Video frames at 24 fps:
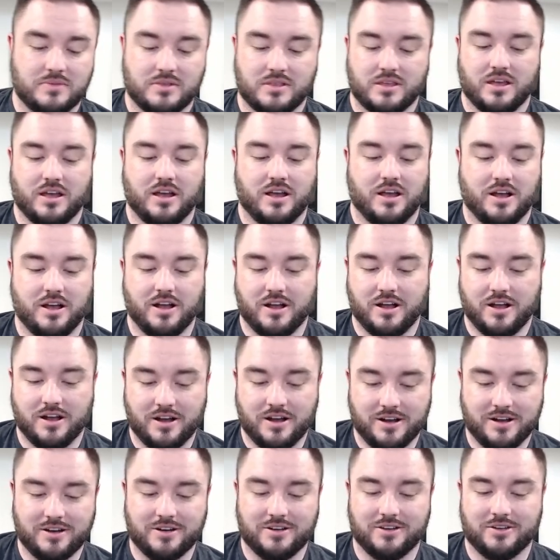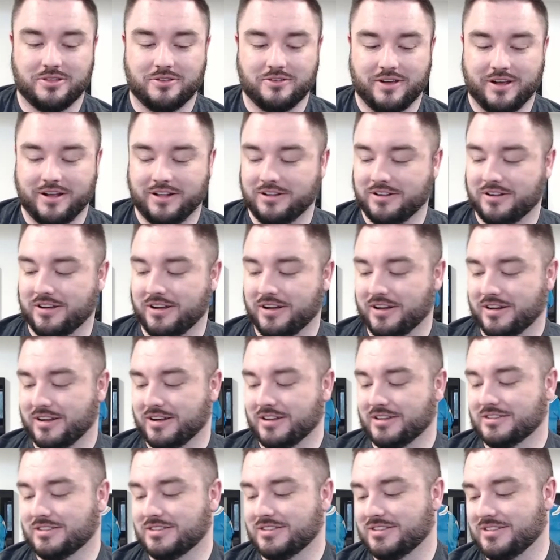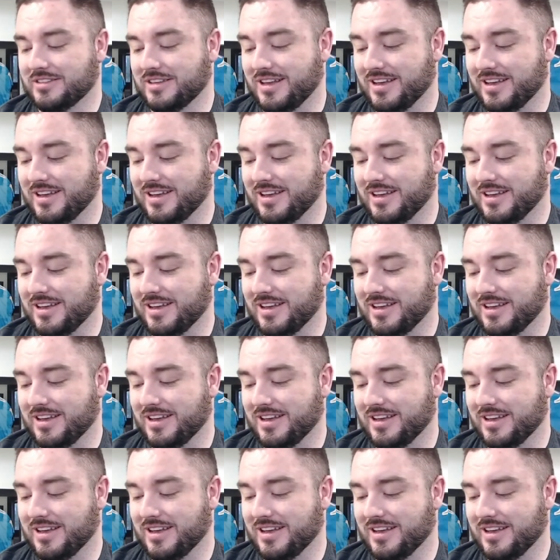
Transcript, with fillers: hard on the regular young guns.